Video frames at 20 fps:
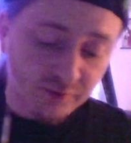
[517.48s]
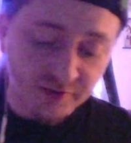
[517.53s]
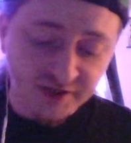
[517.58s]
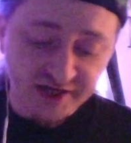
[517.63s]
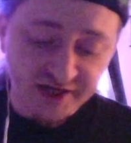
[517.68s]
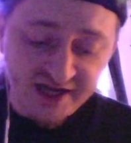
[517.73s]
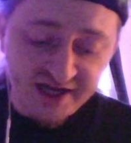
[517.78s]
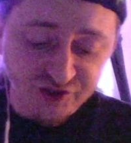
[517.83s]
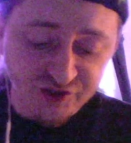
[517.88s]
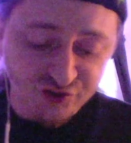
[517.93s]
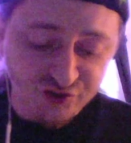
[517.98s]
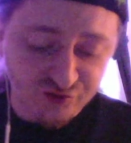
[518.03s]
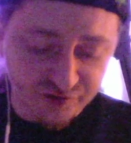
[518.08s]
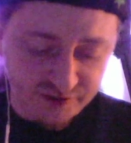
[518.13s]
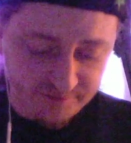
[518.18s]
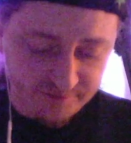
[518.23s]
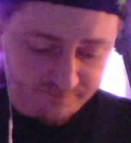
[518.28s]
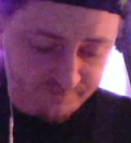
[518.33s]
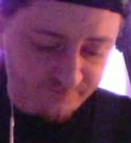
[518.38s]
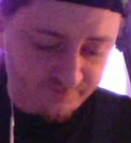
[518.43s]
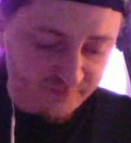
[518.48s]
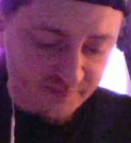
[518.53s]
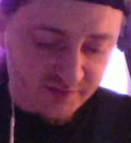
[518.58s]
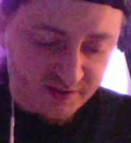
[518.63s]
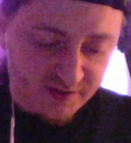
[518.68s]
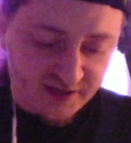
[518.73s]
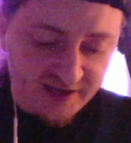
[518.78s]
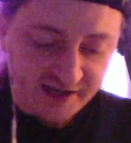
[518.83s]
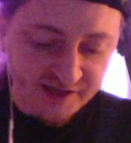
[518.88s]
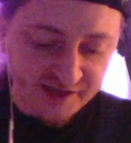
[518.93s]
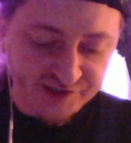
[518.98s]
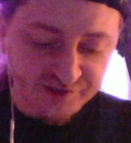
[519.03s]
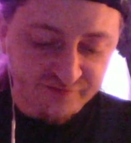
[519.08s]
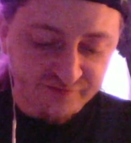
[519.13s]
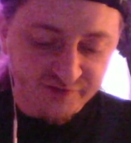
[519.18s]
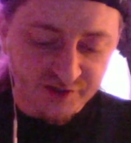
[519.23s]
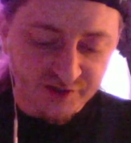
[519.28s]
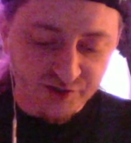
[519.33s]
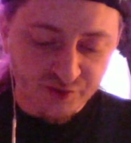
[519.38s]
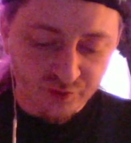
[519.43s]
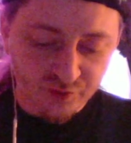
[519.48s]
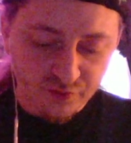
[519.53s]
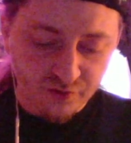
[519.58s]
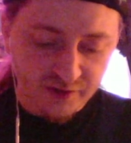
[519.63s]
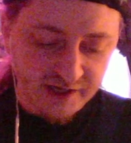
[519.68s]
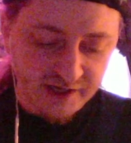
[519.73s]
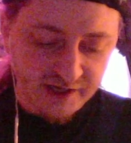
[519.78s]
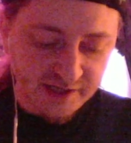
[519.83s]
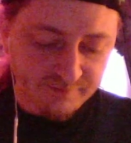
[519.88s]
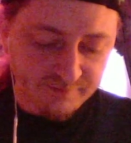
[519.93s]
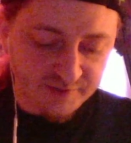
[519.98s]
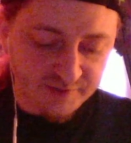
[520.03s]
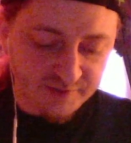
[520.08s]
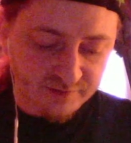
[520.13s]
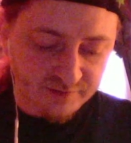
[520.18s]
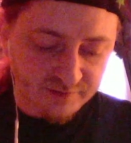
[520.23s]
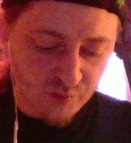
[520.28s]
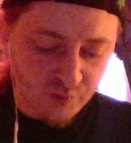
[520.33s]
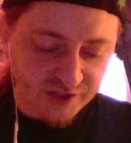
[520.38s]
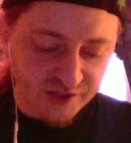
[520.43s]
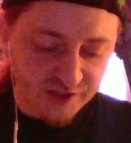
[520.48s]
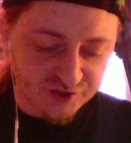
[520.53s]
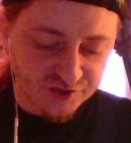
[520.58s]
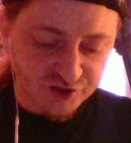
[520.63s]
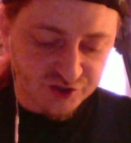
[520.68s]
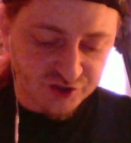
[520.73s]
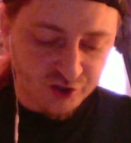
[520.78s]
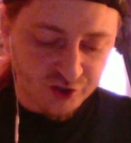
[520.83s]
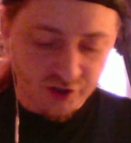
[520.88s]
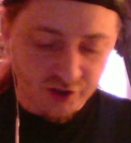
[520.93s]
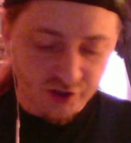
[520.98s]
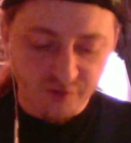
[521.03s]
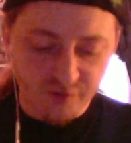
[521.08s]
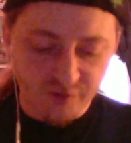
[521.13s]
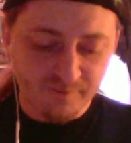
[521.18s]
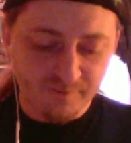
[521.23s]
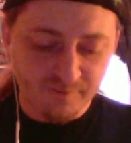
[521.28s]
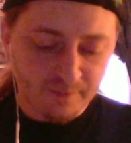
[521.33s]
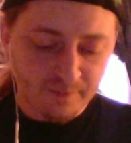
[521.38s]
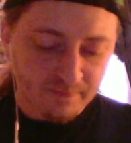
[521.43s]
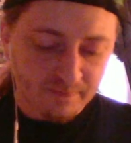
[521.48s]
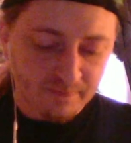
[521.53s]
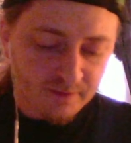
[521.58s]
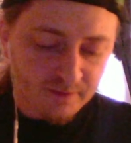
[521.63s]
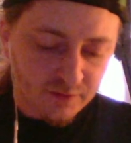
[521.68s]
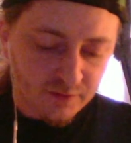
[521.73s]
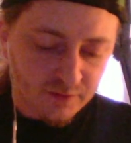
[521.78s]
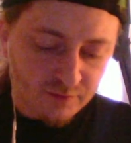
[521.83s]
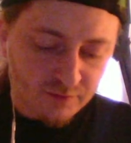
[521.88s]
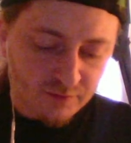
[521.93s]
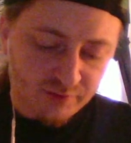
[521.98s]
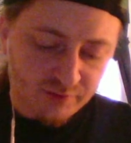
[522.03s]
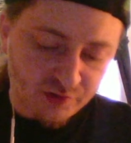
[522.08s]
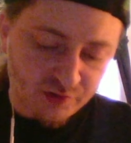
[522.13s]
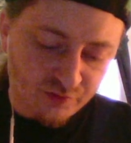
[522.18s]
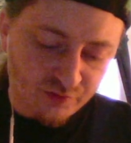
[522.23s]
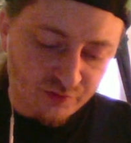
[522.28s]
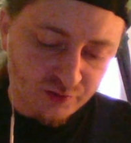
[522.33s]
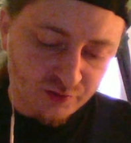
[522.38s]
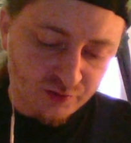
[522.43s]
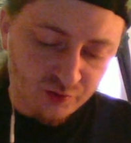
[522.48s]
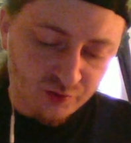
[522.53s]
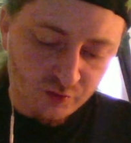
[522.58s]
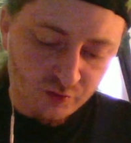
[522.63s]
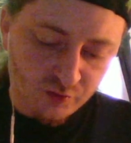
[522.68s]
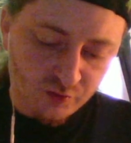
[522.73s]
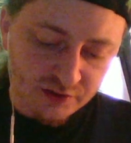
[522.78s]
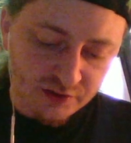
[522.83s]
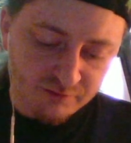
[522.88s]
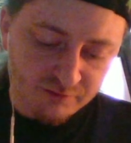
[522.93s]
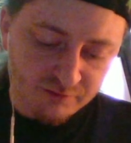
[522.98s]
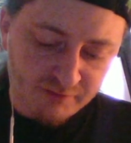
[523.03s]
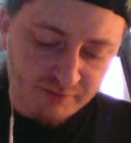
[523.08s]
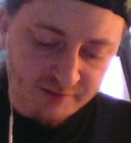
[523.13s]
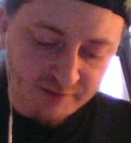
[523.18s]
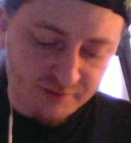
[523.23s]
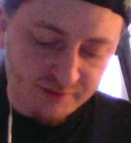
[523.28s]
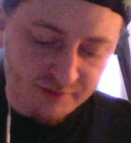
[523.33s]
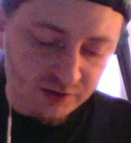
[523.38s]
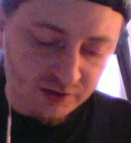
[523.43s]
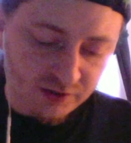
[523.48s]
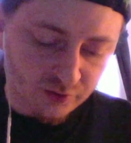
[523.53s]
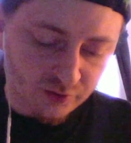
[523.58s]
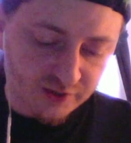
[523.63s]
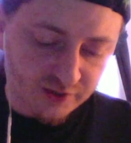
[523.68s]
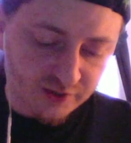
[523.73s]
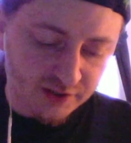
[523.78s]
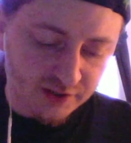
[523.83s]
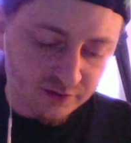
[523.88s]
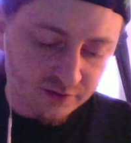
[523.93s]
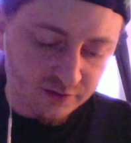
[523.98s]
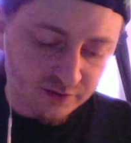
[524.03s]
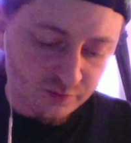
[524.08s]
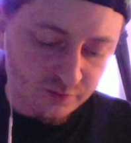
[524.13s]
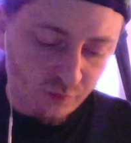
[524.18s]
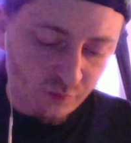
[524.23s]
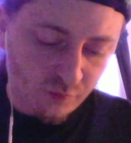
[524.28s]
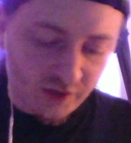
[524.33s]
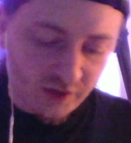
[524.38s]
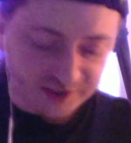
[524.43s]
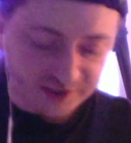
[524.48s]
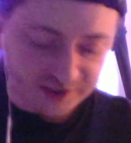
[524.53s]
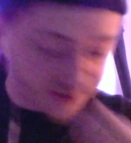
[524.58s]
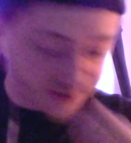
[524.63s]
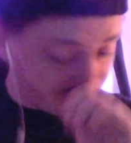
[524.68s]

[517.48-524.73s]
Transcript: entry, as if a door had been wedged ajar. But who knew what might be lurking, watching,